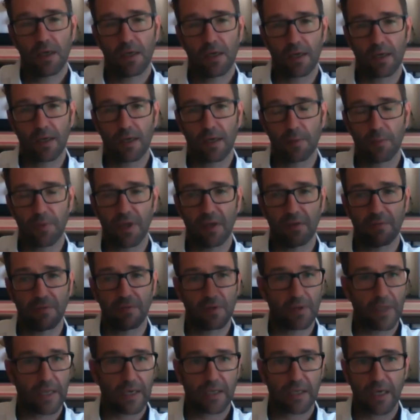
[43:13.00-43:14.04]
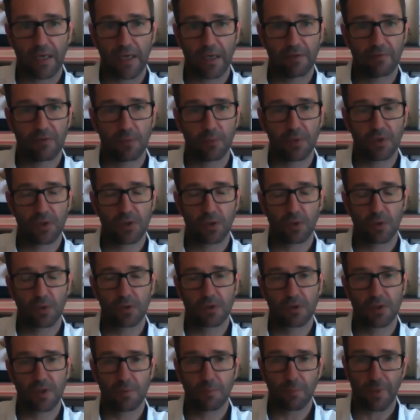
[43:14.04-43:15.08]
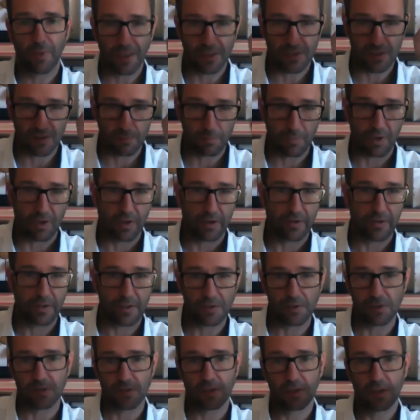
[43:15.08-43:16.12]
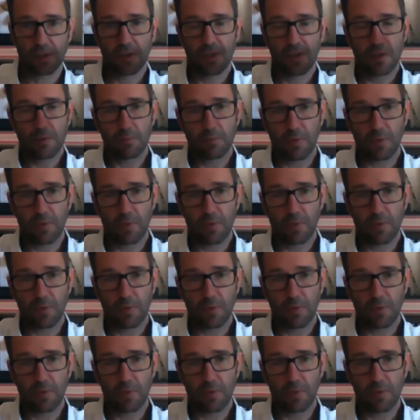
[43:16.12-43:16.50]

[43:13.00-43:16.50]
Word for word: Um, even that can even be short term, but it's the Marius,